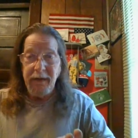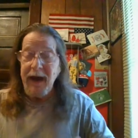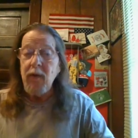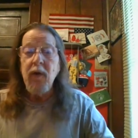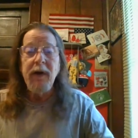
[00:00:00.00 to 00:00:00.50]

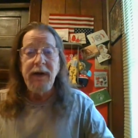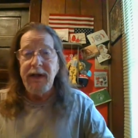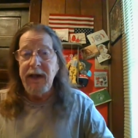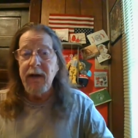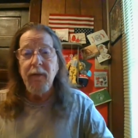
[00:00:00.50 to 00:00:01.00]
They
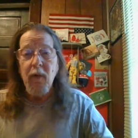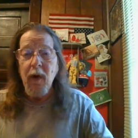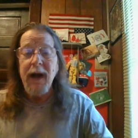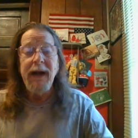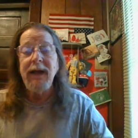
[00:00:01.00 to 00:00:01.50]
wouldn't give
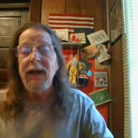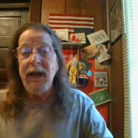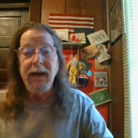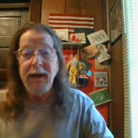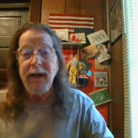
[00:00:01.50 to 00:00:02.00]
way
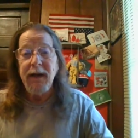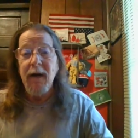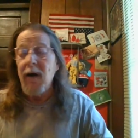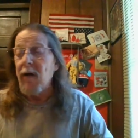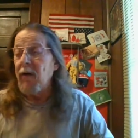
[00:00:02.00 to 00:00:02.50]
any
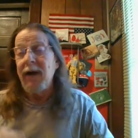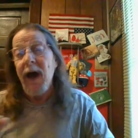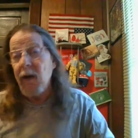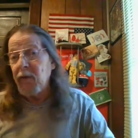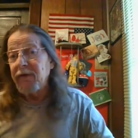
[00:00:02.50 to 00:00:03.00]
at all, and
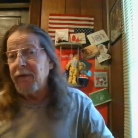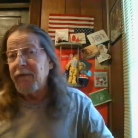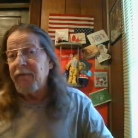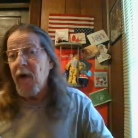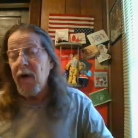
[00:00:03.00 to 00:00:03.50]
I was
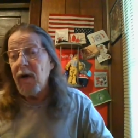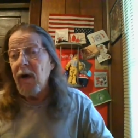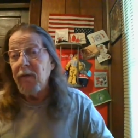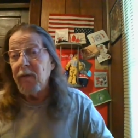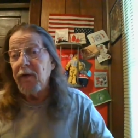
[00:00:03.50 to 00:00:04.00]
as far
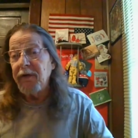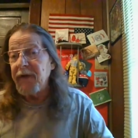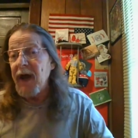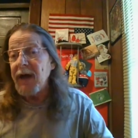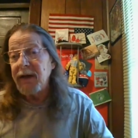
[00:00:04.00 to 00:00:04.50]
over
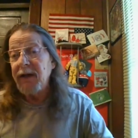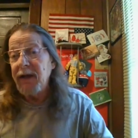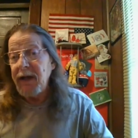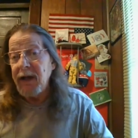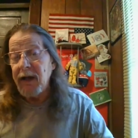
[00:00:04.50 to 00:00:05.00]
as I
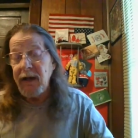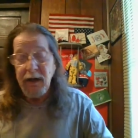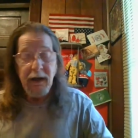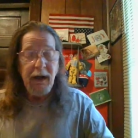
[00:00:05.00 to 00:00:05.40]
could get.